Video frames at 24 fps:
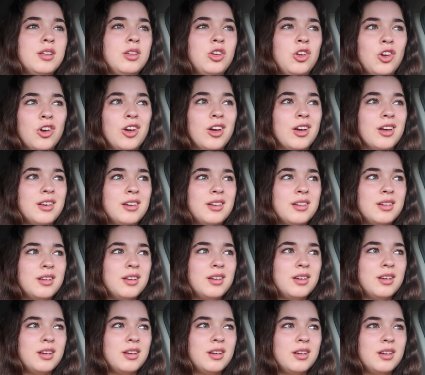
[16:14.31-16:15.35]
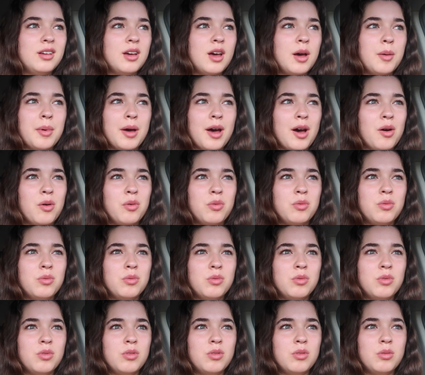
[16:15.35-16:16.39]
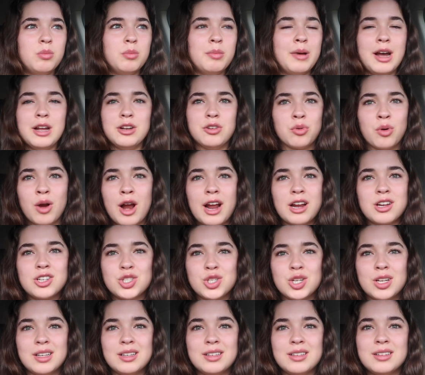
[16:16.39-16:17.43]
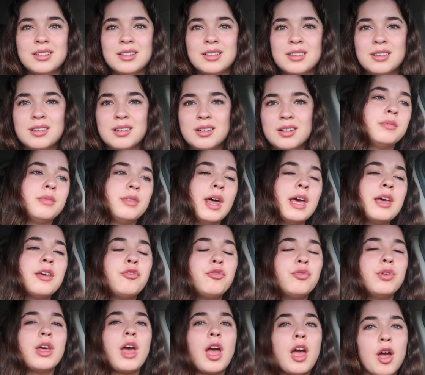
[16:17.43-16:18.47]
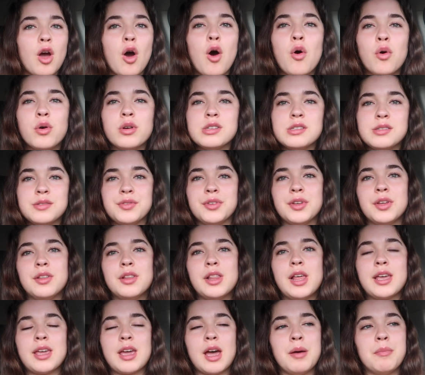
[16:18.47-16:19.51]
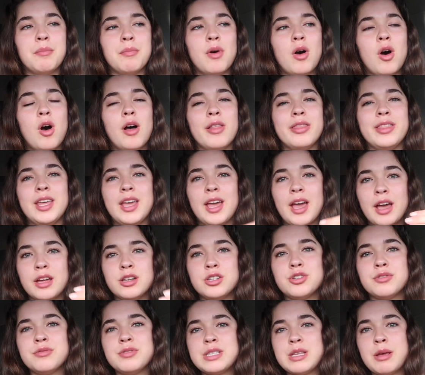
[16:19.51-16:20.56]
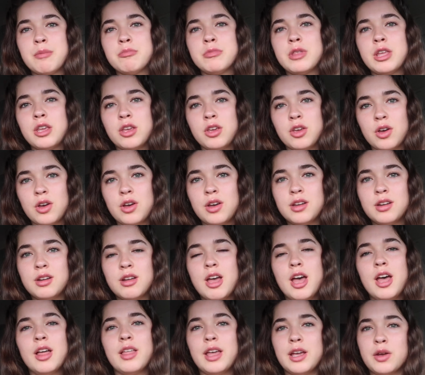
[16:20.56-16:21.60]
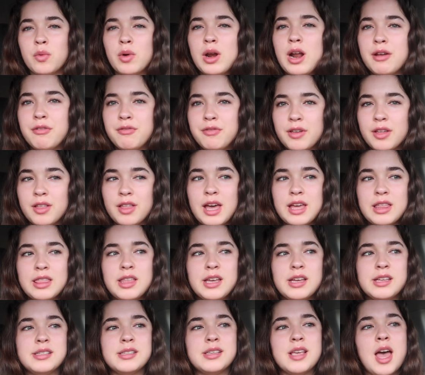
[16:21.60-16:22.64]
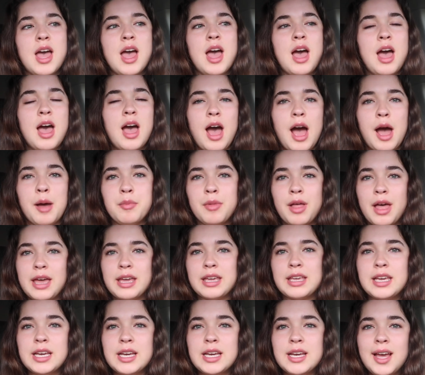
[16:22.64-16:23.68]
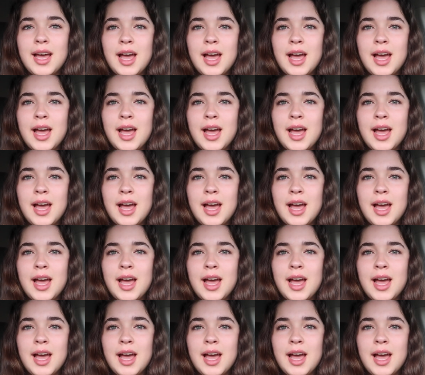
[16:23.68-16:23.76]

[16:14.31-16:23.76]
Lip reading: good about my direction. Thankfully, I always feel like I'm on the edge of something good. Like, when I feel like this, I'm like,